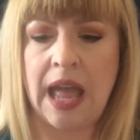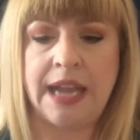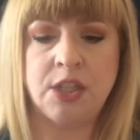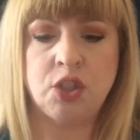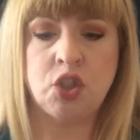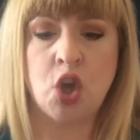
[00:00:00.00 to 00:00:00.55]

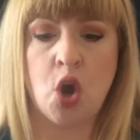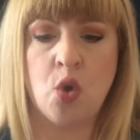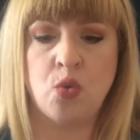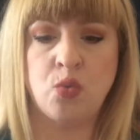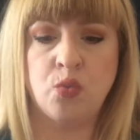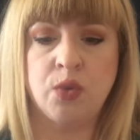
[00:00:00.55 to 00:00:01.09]
I
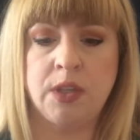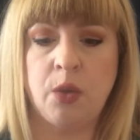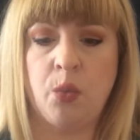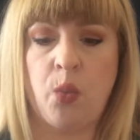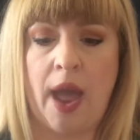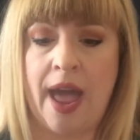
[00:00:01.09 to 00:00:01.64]
don't really
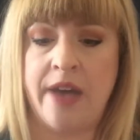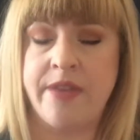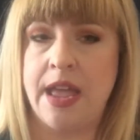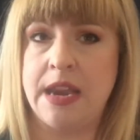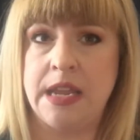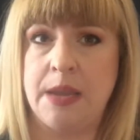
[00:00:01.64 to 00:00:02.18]
have
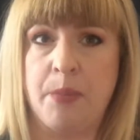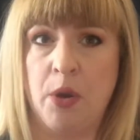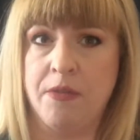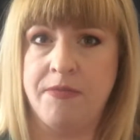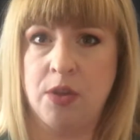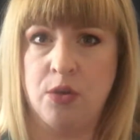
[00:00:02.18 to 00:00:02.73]
any
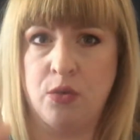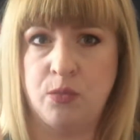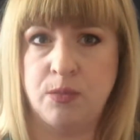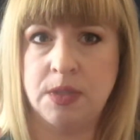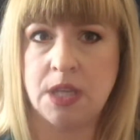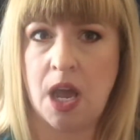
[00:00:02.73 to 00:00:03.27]

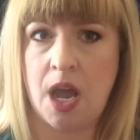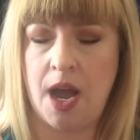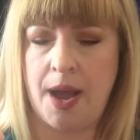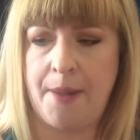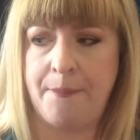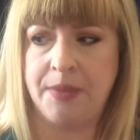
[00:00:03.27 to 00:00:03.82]
perfumes,
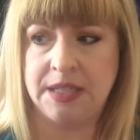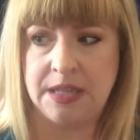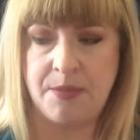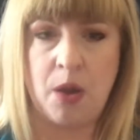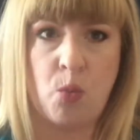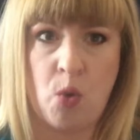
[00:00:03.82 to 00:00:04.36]
except
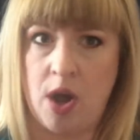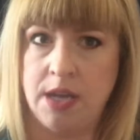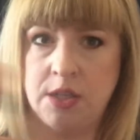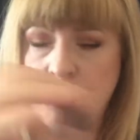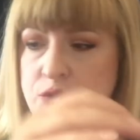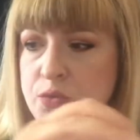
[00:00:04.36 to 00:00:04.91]
my
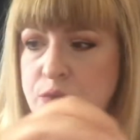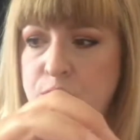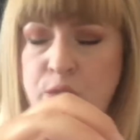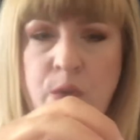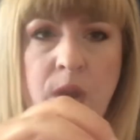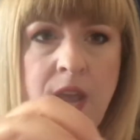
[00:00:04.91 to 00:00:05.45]
one
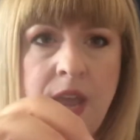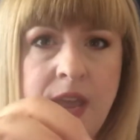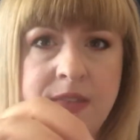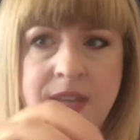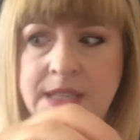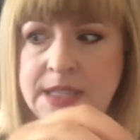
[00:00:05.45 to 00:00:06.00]
true,
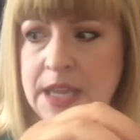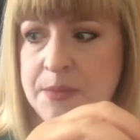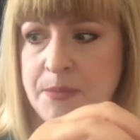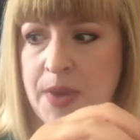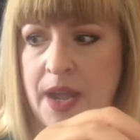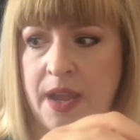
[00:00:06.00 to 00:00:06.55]
it's like
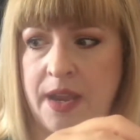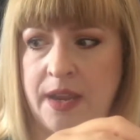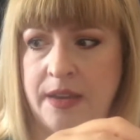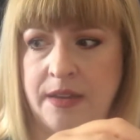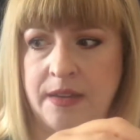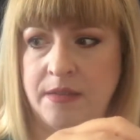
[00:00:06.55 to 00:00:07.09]

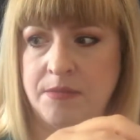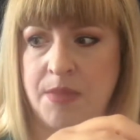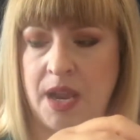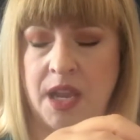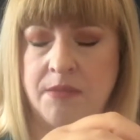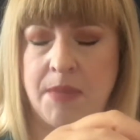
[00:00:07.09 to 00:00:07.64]
my
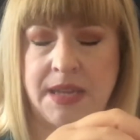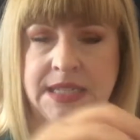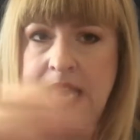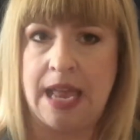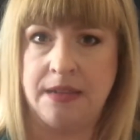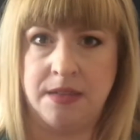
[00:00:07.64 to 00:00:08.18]

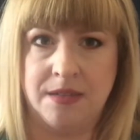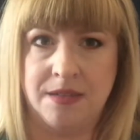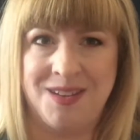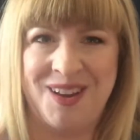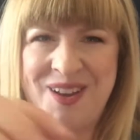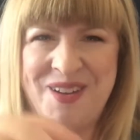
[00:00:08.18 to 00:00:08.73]
scent,
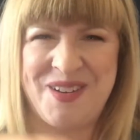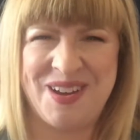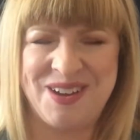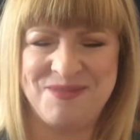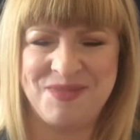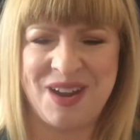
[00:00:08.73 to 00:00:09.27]
you
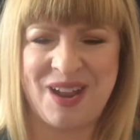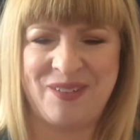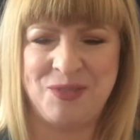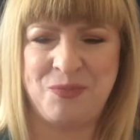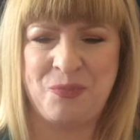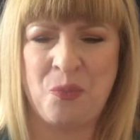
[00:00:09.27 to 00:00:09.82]
know. When I
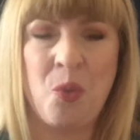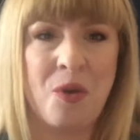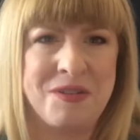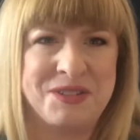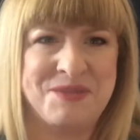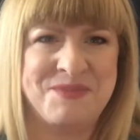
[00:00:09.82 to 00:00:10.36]
would
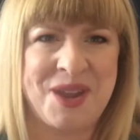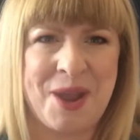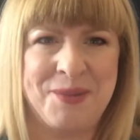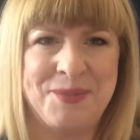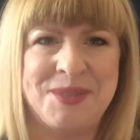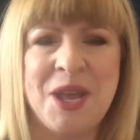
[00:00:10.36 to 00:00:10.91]
work,
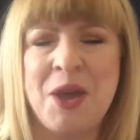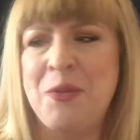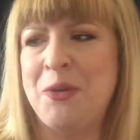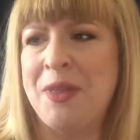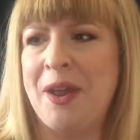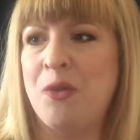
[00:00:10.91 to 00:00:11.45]
sometimes
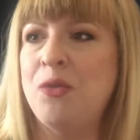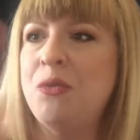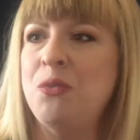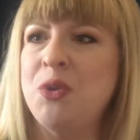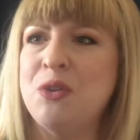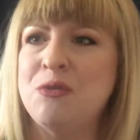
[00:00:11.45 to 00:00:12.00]
they're like, oh,
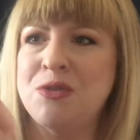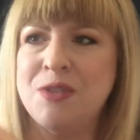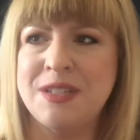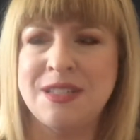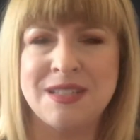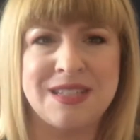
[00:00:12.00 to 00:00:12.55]
we know
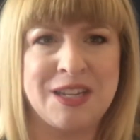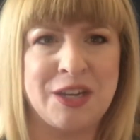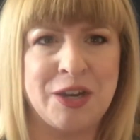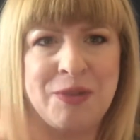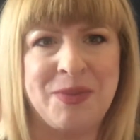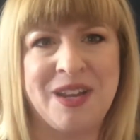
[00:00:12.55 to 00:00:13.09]
Joyce is
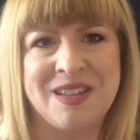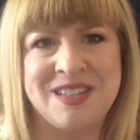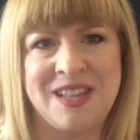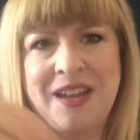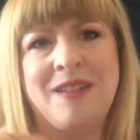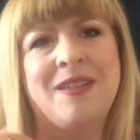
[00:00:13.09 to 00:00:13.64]
here, because
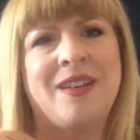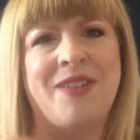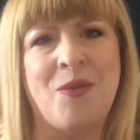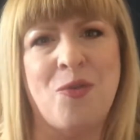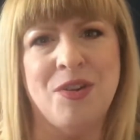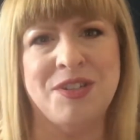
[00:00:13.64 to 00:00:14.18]
like if I
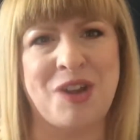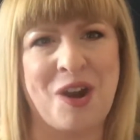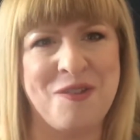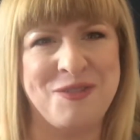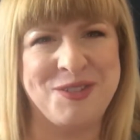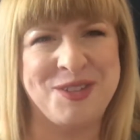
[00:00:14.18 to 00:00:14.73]
wore a
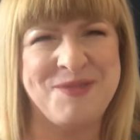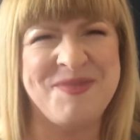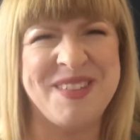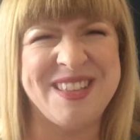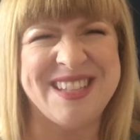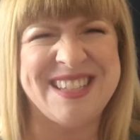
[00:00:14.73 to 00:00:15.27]
scarf or
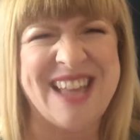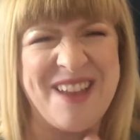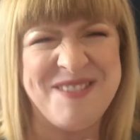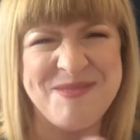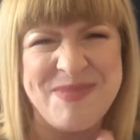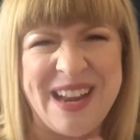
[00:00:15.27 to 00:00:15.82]
something, the scent
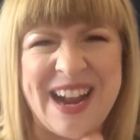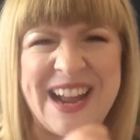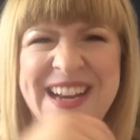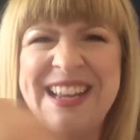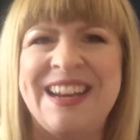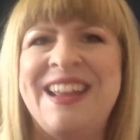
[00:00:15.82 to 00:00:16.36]
would be on
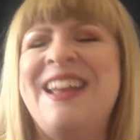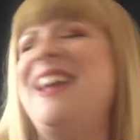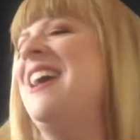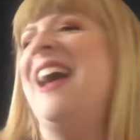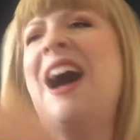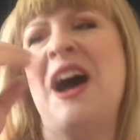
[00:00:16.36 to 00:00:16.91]
it.
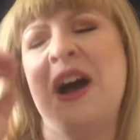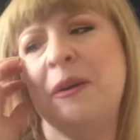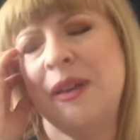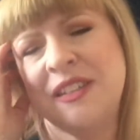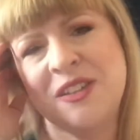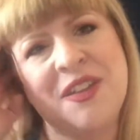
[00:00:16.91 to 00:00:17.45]

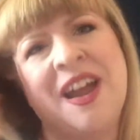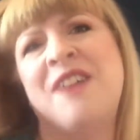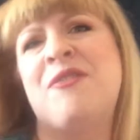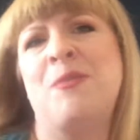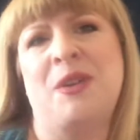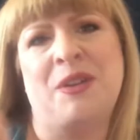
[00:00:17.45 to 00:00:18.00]
And so they got
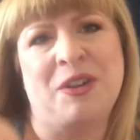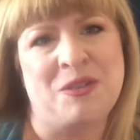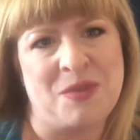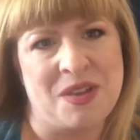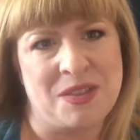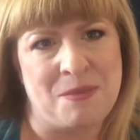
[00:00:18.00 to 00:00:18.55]
familiar
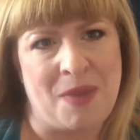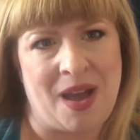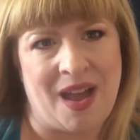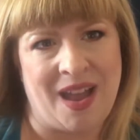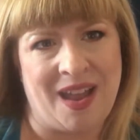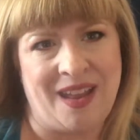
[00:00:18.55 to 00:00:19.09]
with
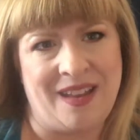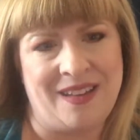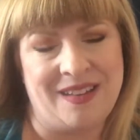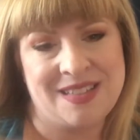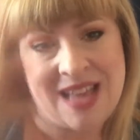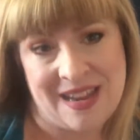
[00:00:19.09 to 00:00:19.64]
my
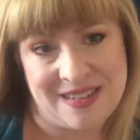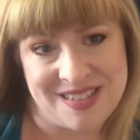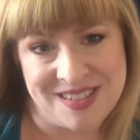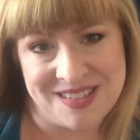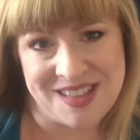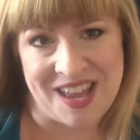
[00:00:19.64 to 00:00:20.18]

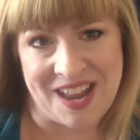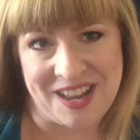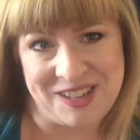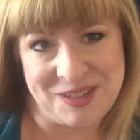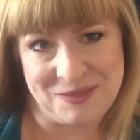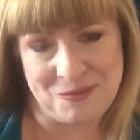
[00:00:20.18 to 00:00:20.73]
scent that
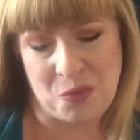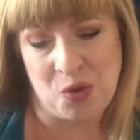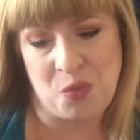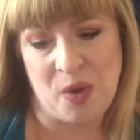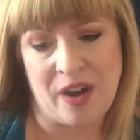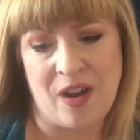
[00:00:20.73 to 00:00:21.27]
I would
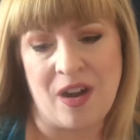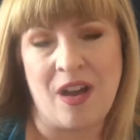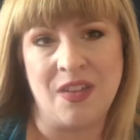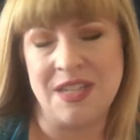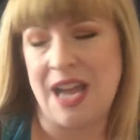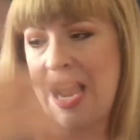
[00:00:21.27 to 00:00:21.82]
wear all
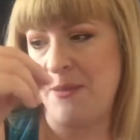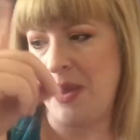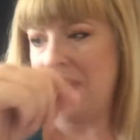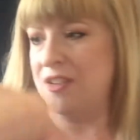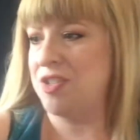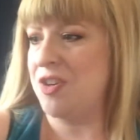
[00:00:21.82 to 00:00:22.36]
the time.
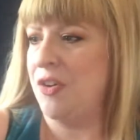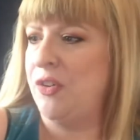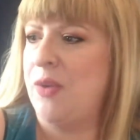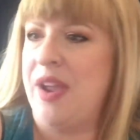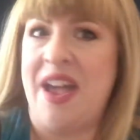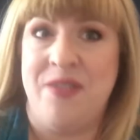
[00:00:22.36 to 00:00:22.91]
And I'll show you,
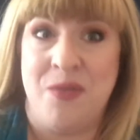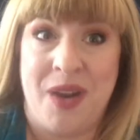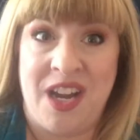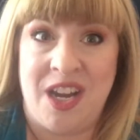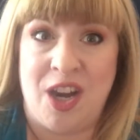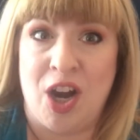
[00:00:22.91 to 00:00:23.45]
I have it
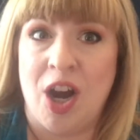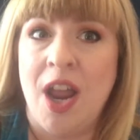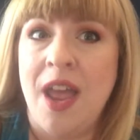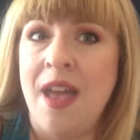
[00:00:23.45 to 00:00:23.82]
right here.